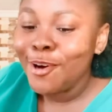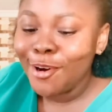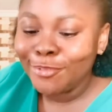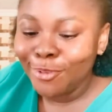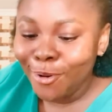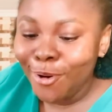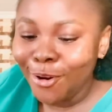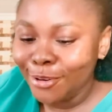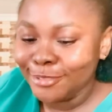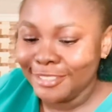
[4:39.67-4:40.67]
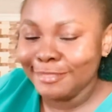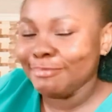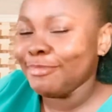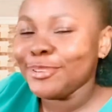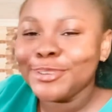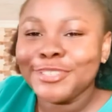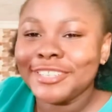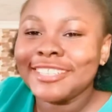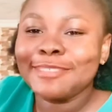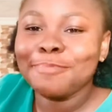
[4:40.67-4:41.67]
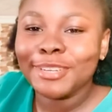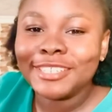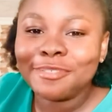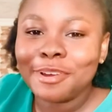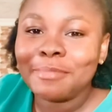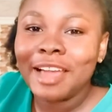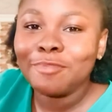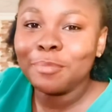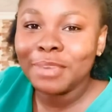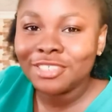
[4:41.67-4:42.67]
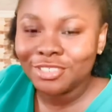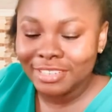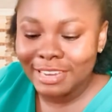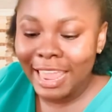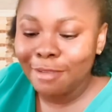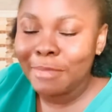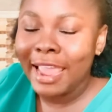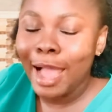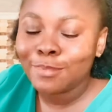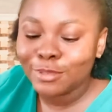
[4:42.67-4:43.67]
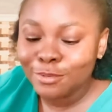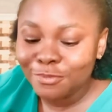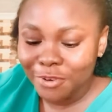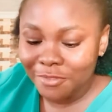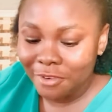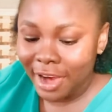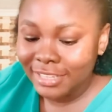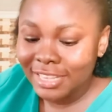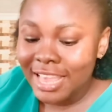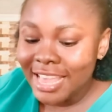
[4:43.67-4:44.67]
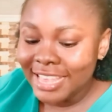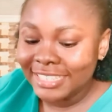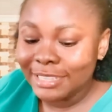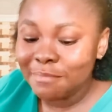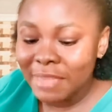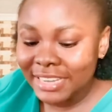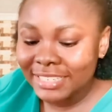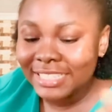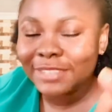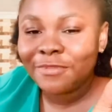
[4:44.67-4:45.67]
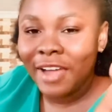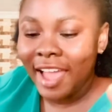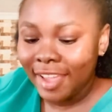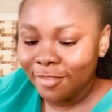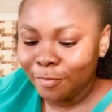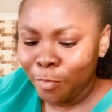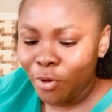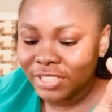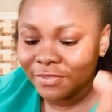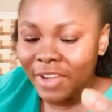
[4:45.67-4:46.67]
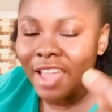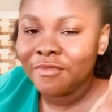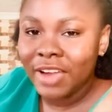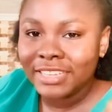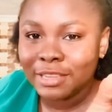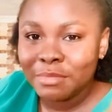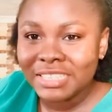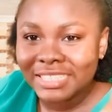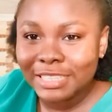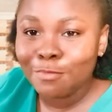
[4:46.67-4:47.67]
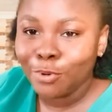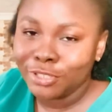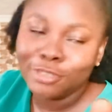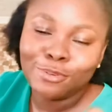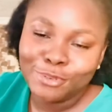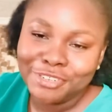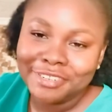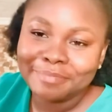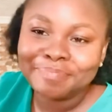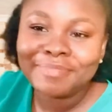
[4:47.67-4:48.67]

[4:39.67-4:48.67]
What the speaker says: of all the lotions, the body cream that I've been mentioning, like my absolute favorite, is the Medix 5.5 Vitamin C Body Lotion.